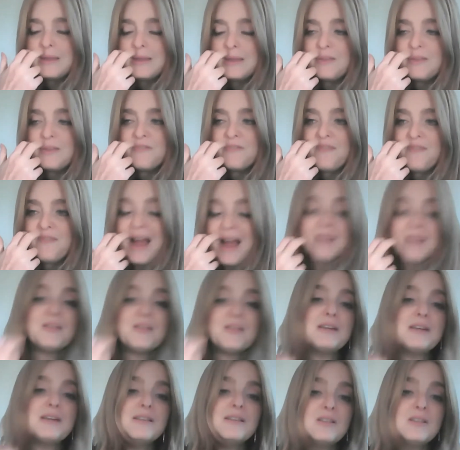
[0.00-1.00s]
the fact
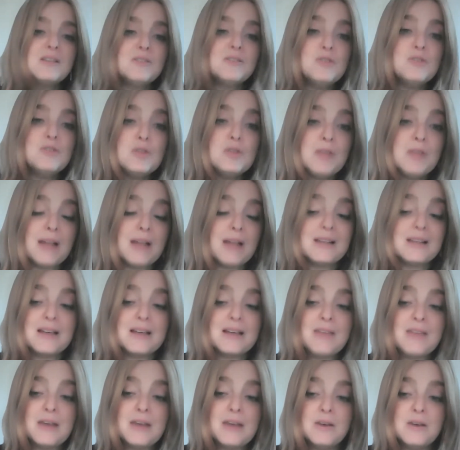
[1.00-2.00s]
that that
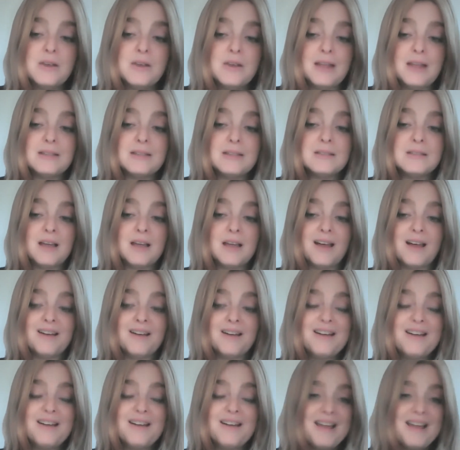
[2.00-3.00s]
that that uh,